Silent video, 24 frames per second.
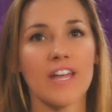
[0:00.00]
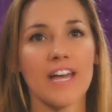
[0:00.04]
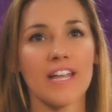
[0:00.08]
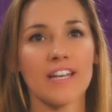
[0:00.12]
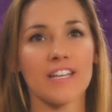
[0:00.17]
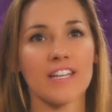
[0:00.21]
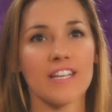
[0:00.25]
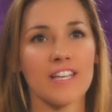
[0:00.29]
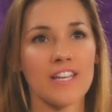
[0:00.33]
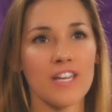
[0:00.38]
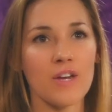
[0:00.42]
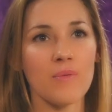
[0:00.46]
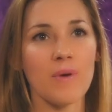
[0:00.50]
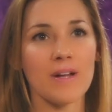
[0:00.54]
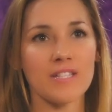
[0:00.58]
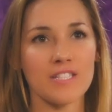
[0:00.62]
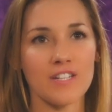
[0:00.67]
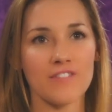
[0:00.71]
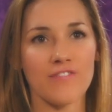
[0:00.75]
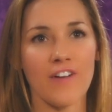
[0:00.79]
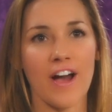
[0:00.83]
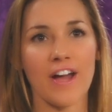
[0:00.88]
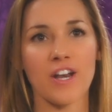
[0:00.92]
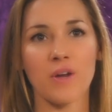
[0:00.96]
then he wants
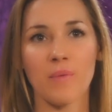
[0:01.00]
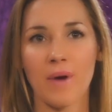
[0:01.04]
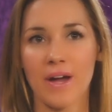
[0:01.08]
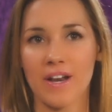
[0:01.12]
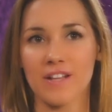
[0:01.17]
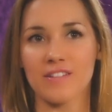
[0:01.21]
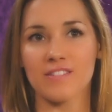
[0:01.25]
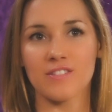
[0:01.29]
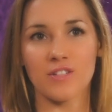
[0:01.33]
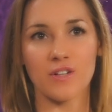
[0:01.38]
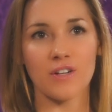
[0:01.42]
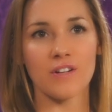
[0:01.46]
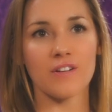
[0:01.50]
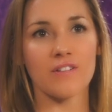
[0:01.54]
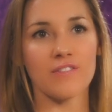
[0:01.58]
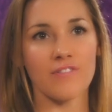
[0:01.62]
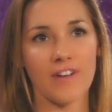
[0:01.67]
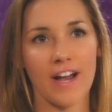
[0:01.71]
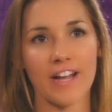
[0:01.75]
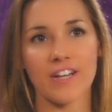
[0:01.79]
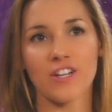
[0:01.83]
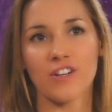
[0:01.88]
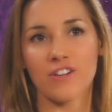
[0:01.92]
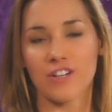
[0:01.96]
to find a way to still
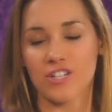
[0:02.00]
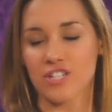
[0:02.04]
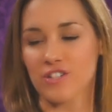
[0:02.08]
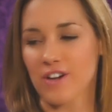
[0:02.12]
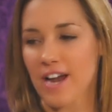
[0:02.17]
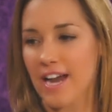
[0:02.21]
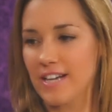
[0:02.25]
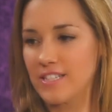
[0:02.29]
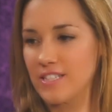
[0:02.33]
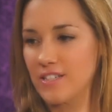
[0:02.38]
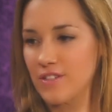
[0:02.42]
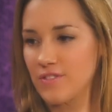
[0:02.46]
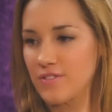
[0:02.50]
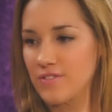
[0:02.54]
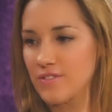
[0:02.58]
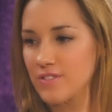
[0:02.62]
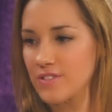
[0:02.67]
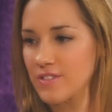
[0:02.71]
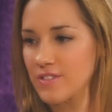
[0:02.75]
find her attractive?